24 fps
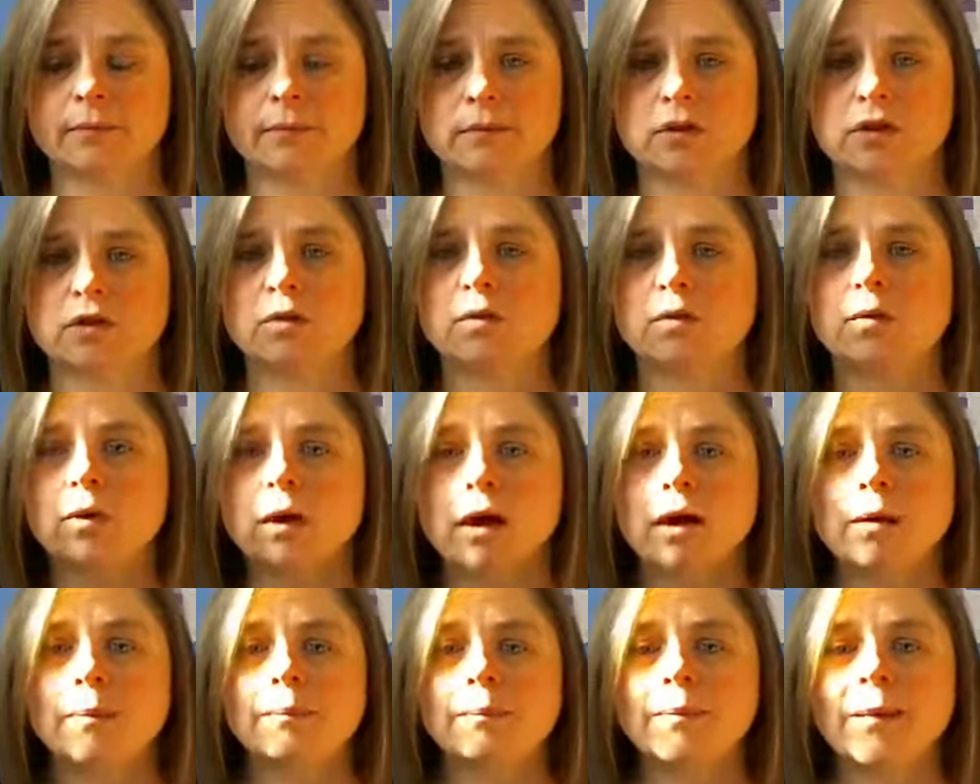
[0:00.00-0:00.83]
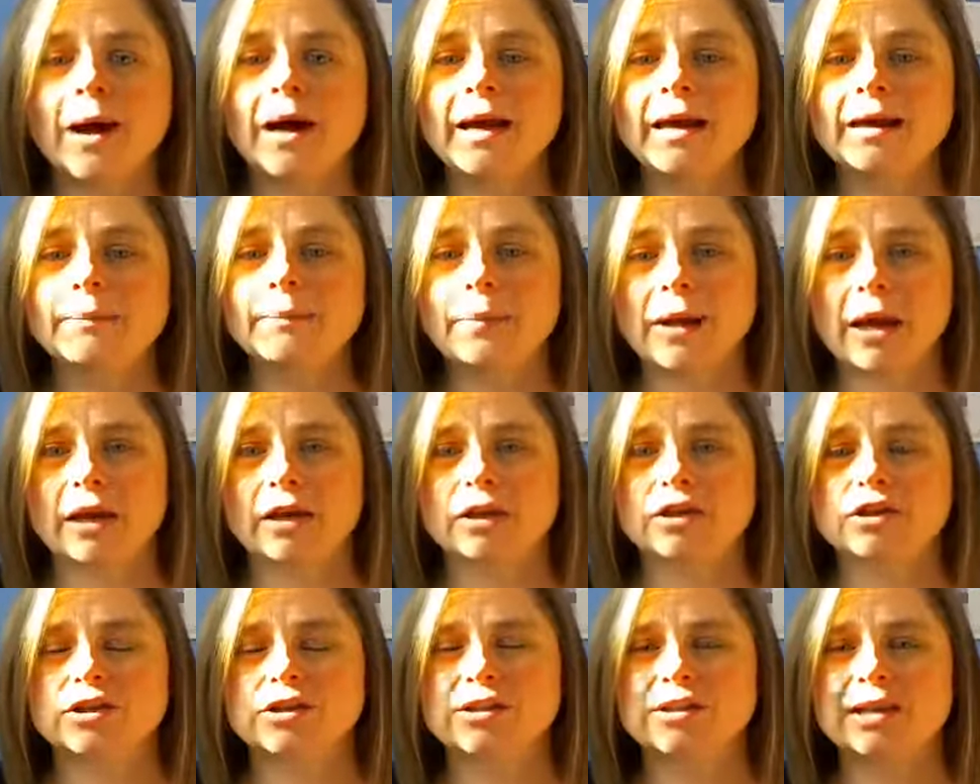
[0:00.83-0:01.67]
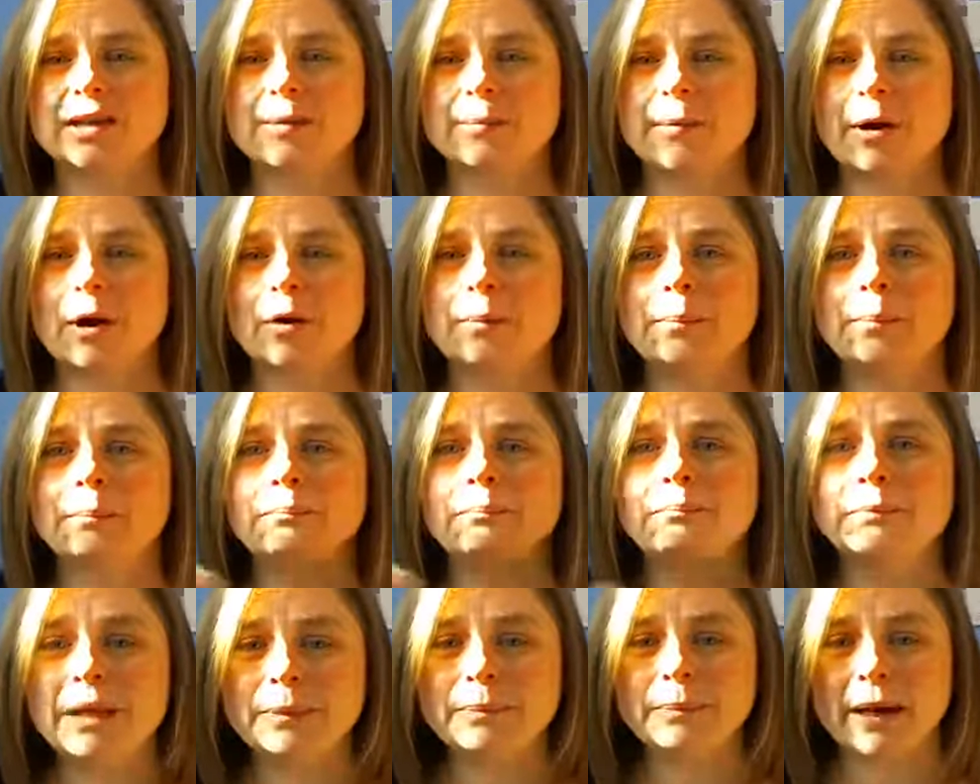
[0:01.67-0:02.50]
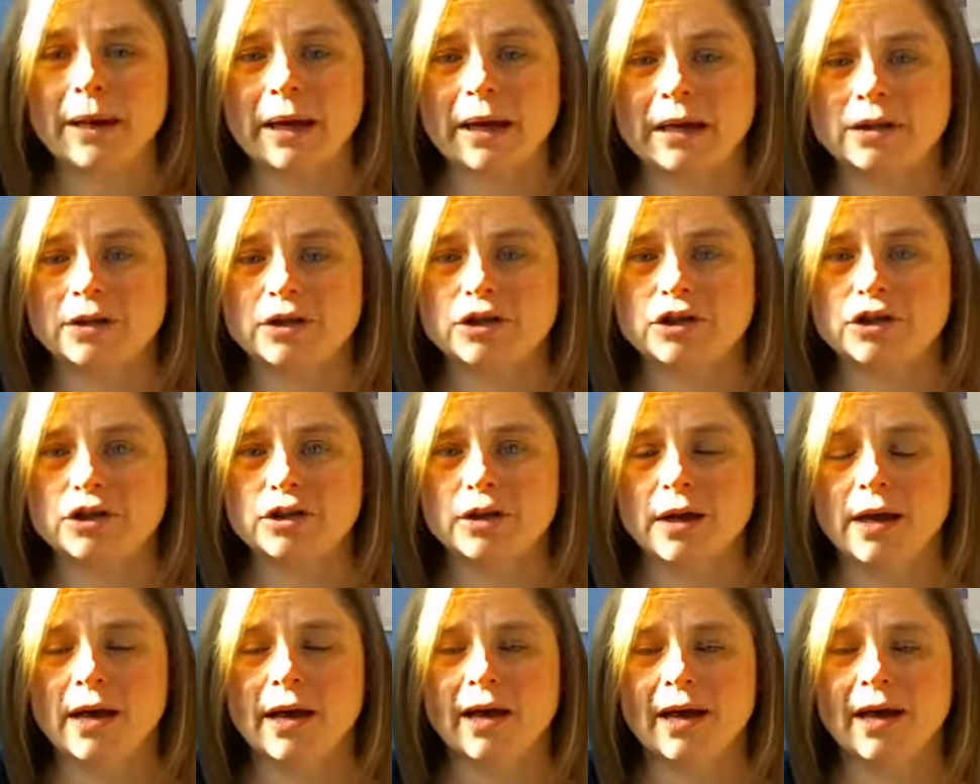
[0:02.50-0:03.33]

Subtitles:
So my page is an About Me page.